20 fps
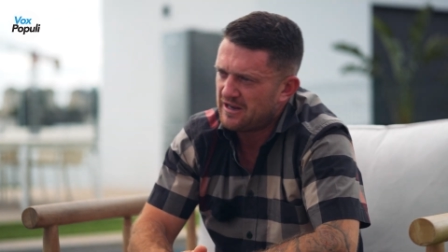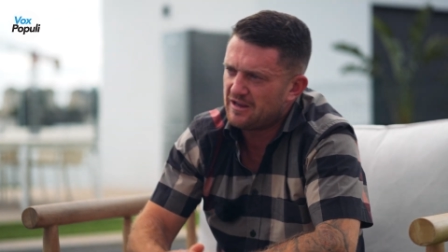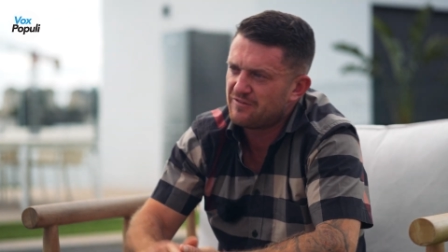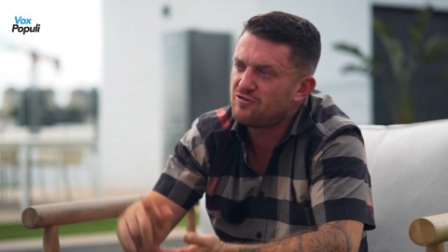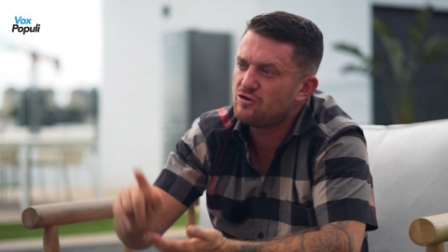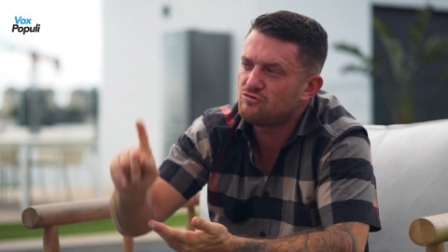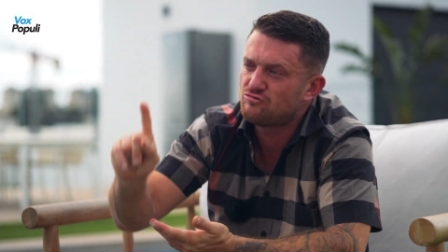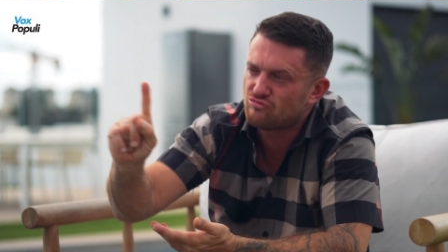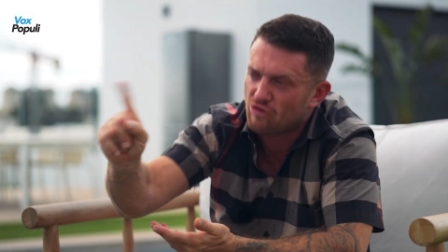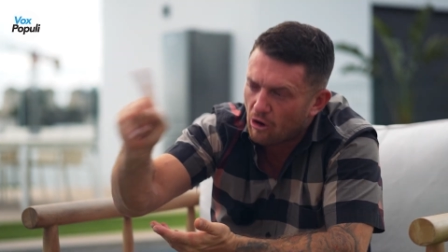
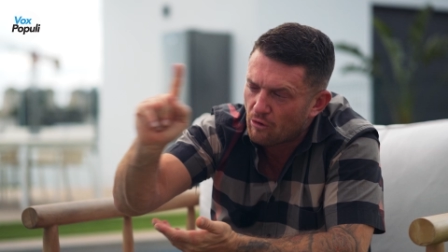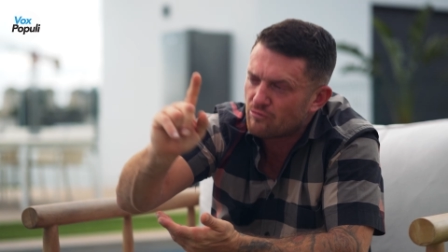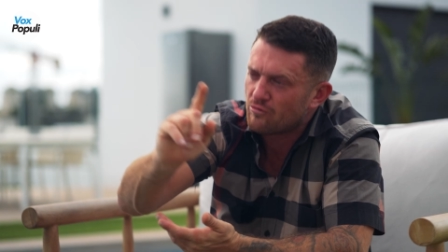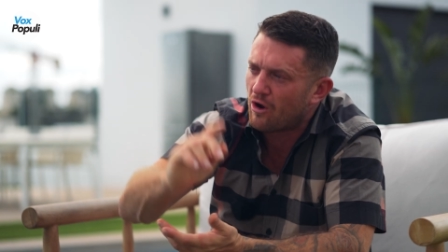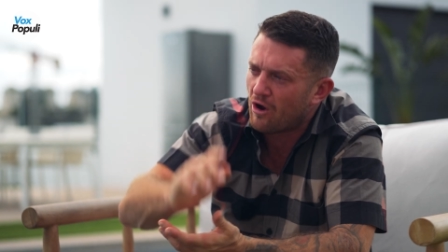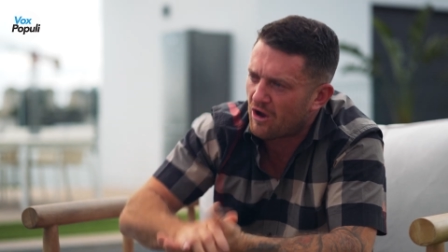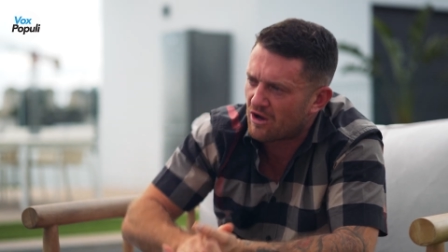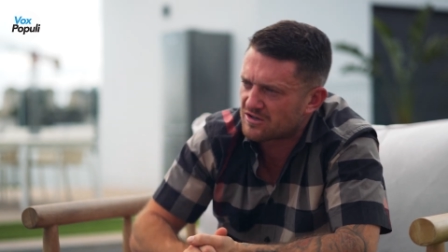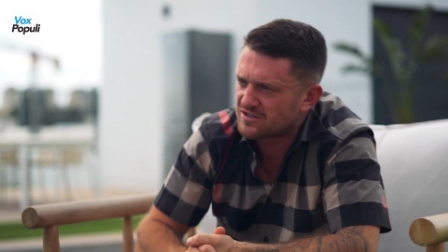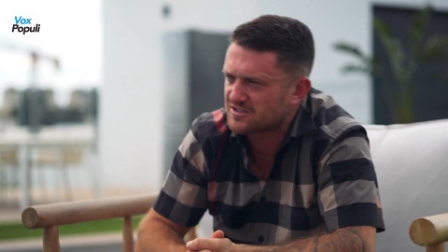If you
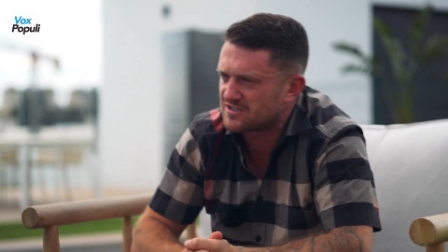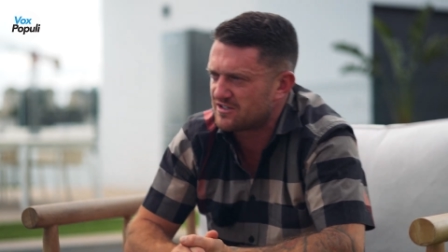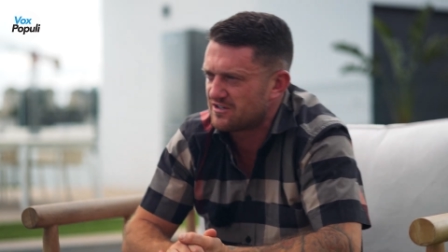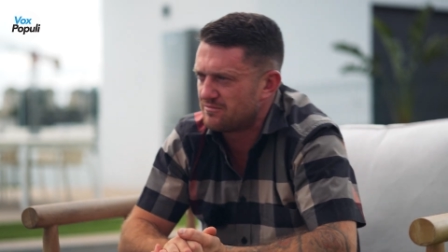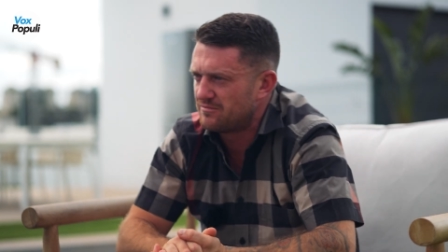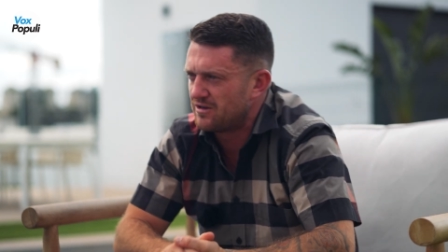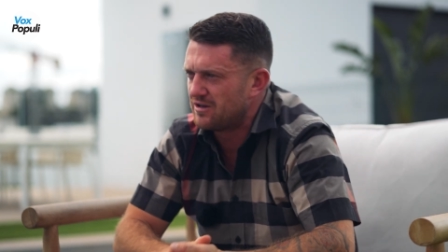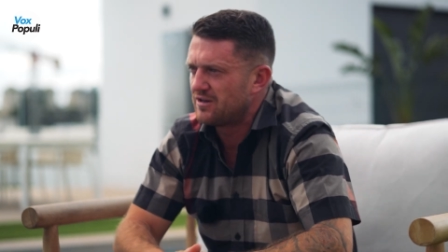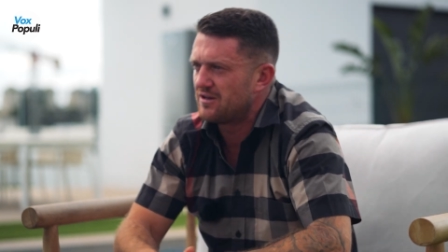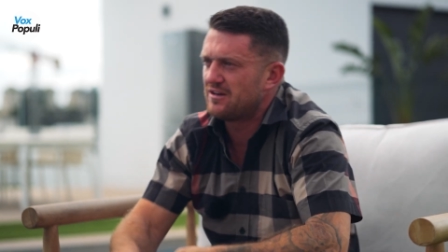don't answer
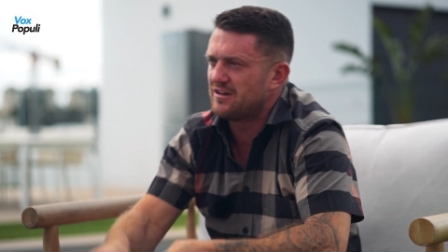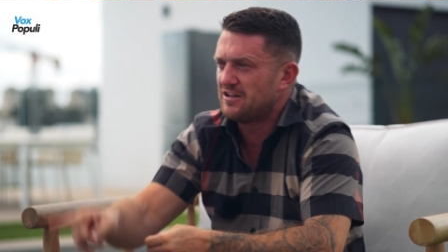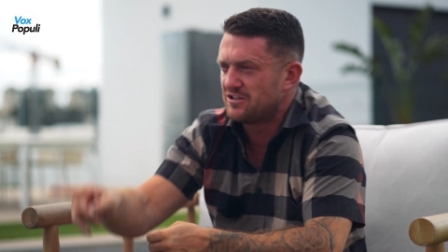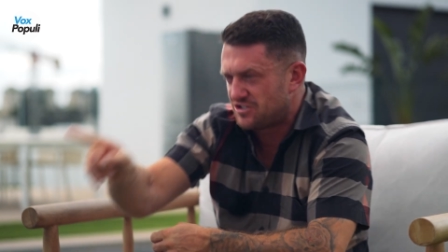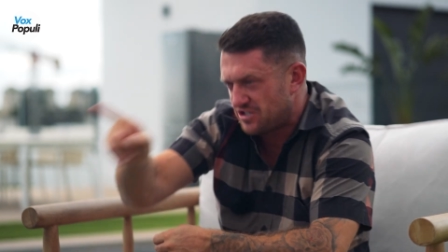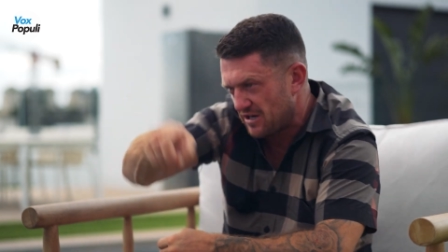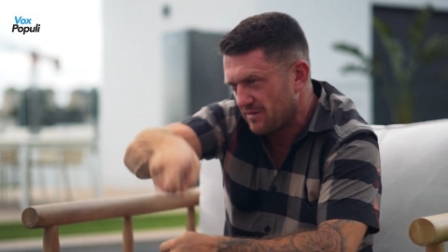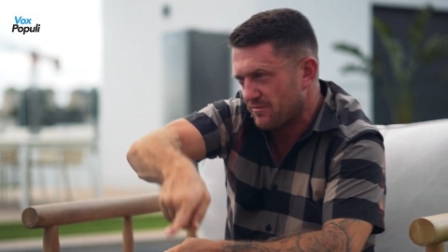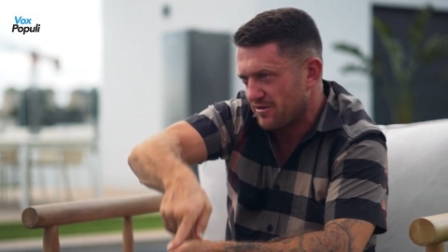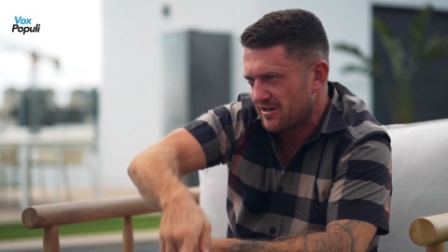them
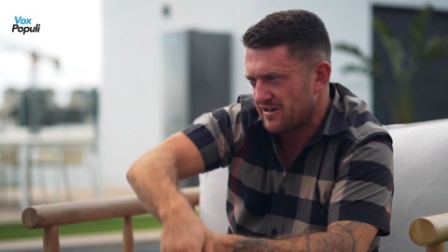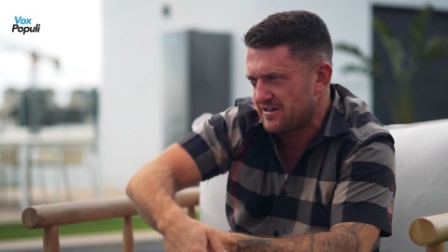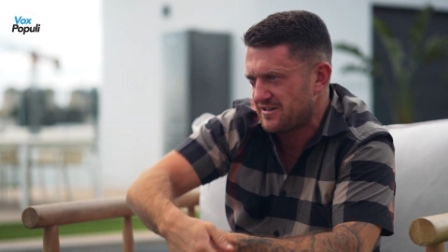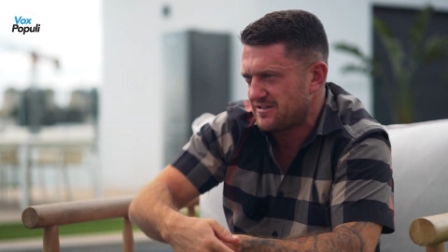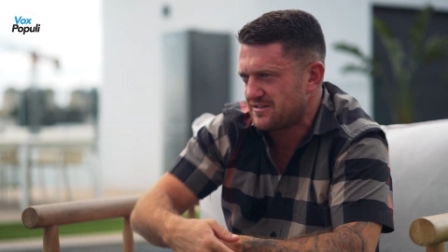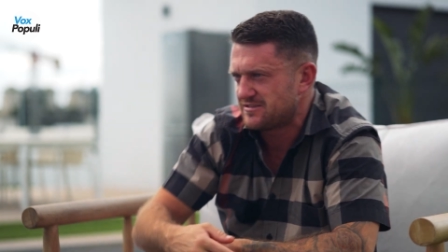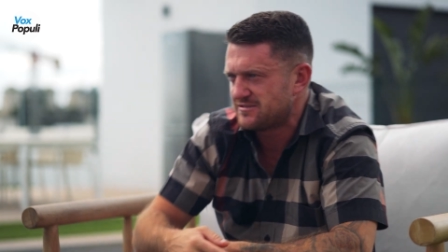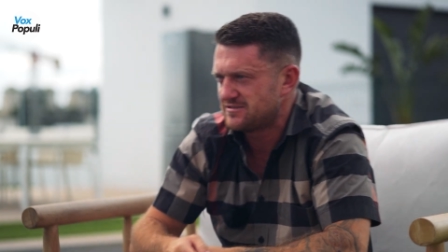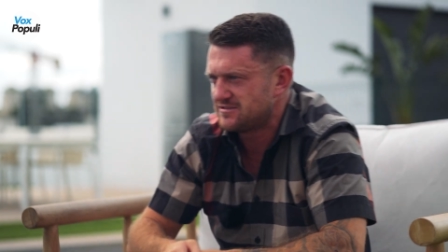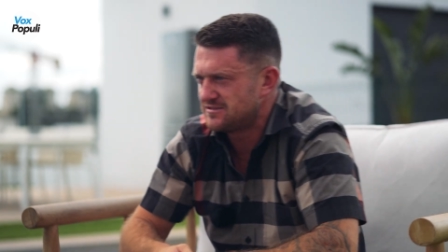
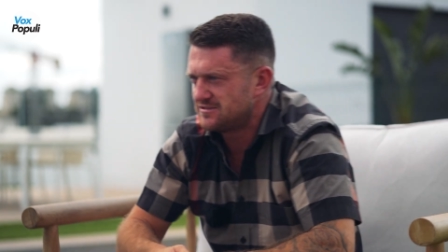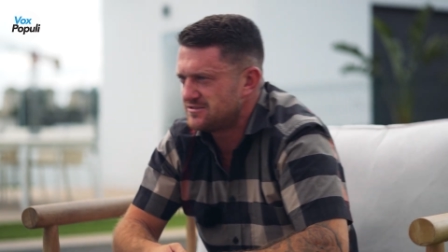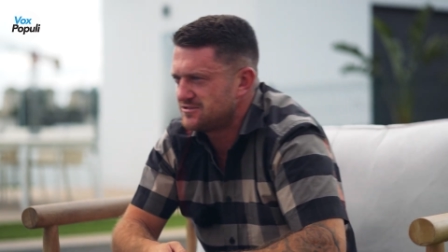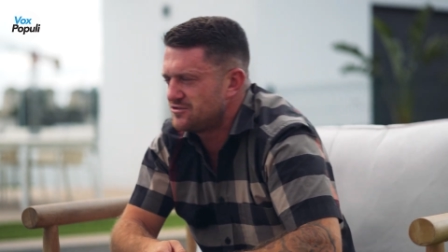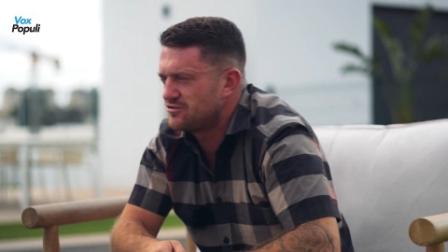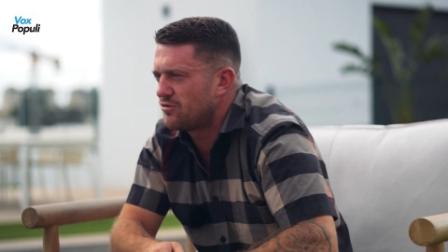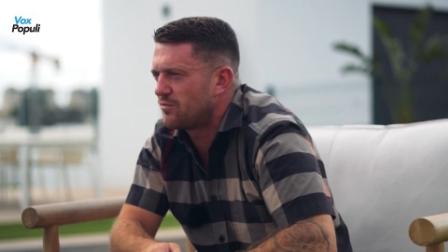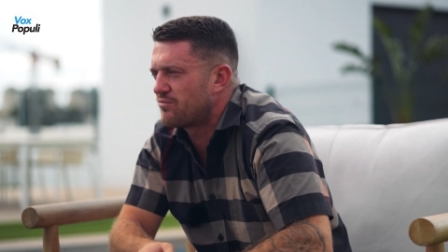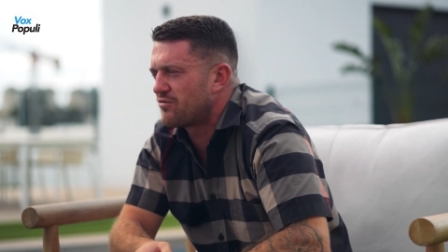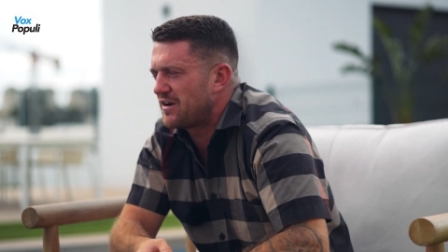legitimately,
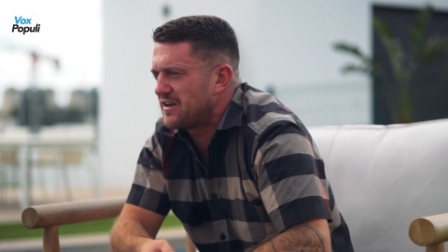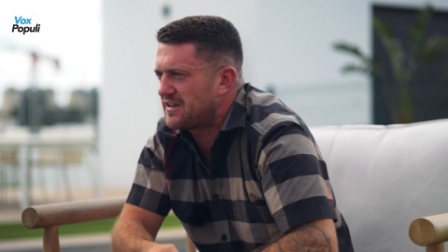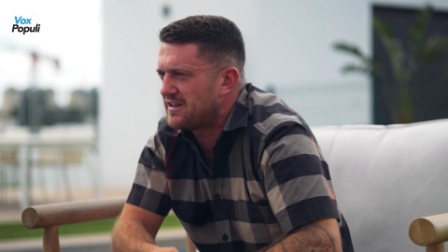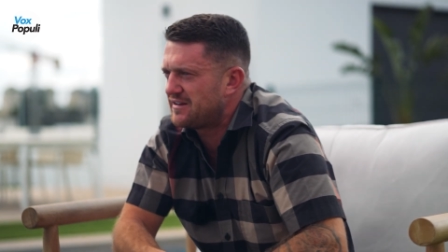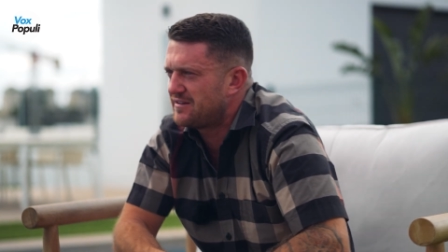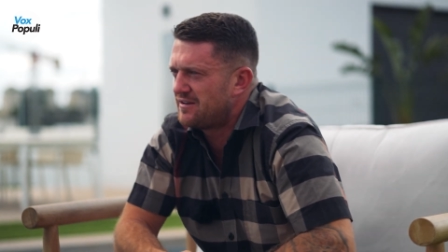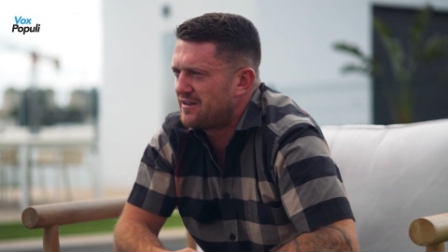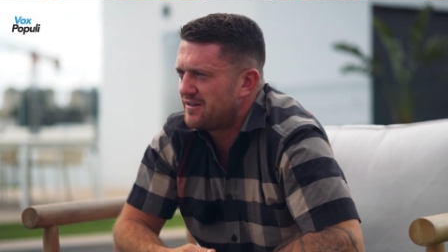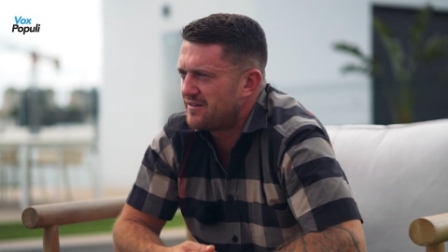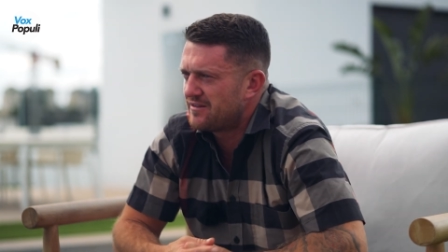you're
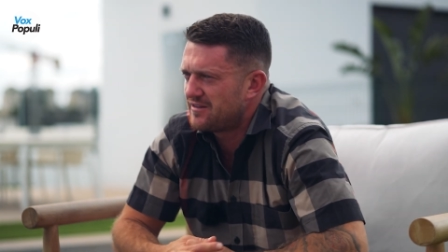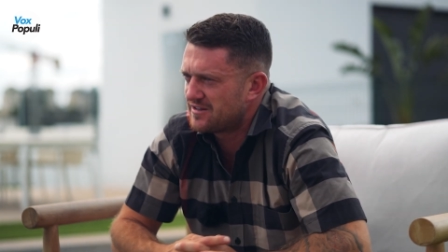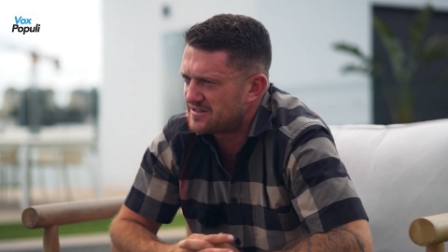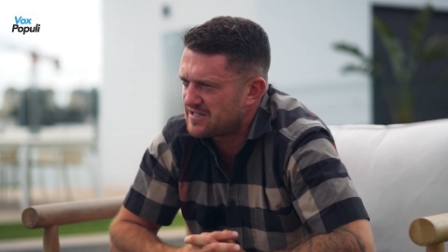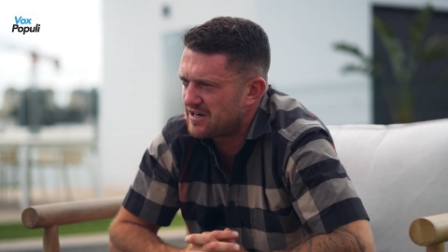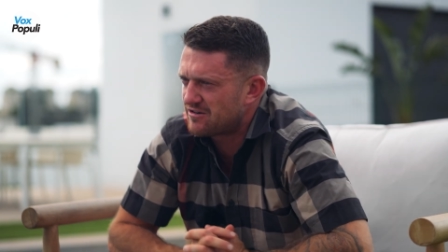breaking the